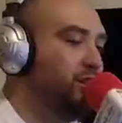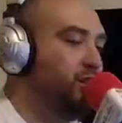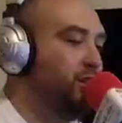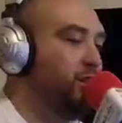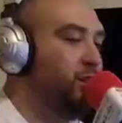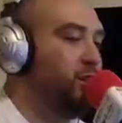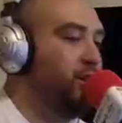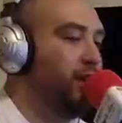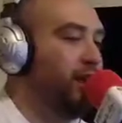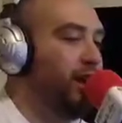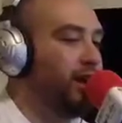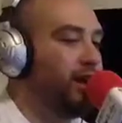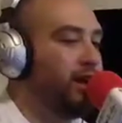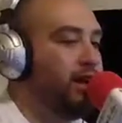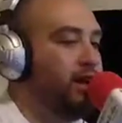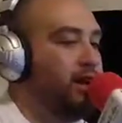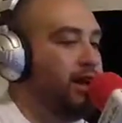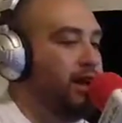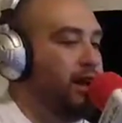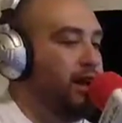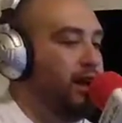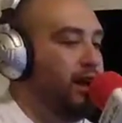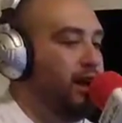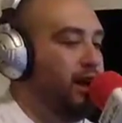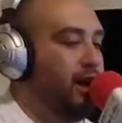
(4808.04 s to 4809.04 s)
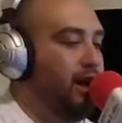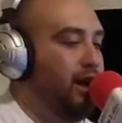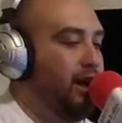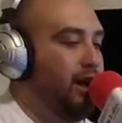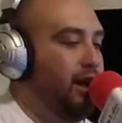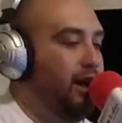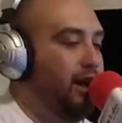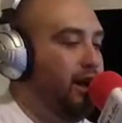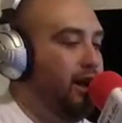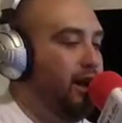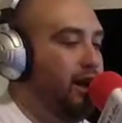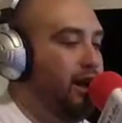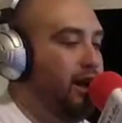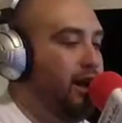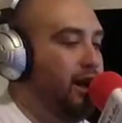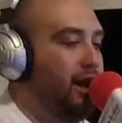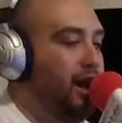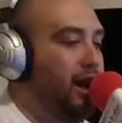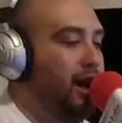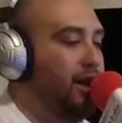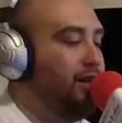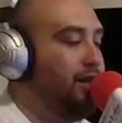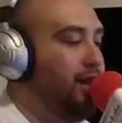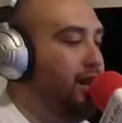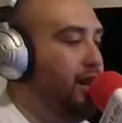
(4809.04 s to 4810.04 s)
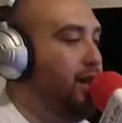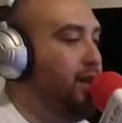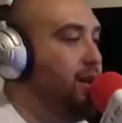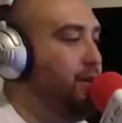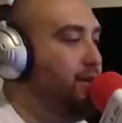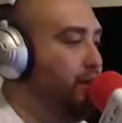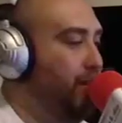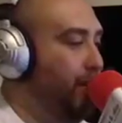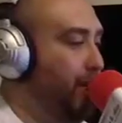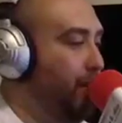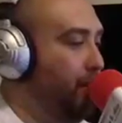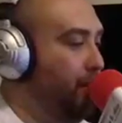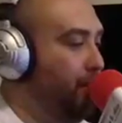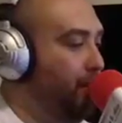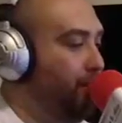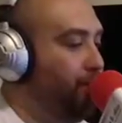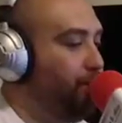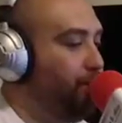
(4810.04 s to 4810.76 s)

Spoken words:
Golak on the email.